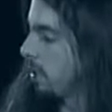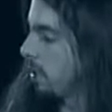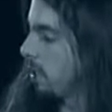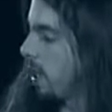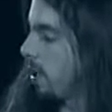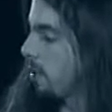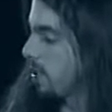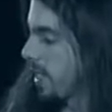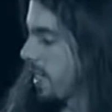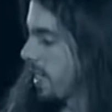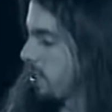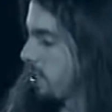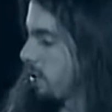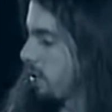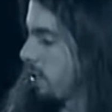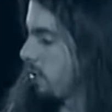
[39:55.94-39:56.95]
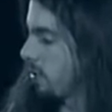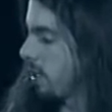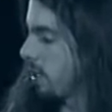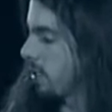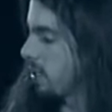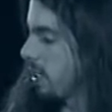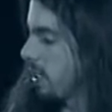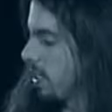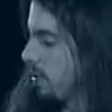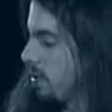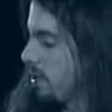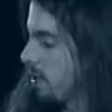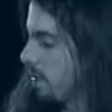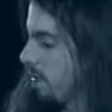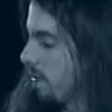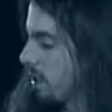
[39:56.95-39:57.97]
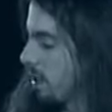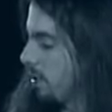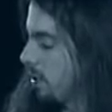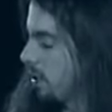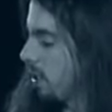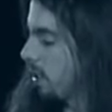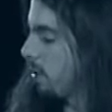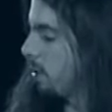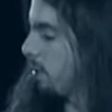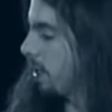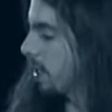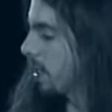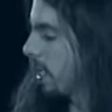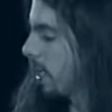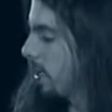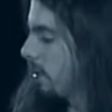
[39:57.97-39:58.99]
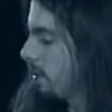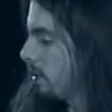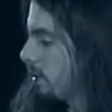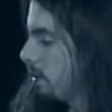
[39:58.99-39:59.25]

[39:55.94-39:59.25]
I was at 200. Let's say that was difficult. I'll go back down to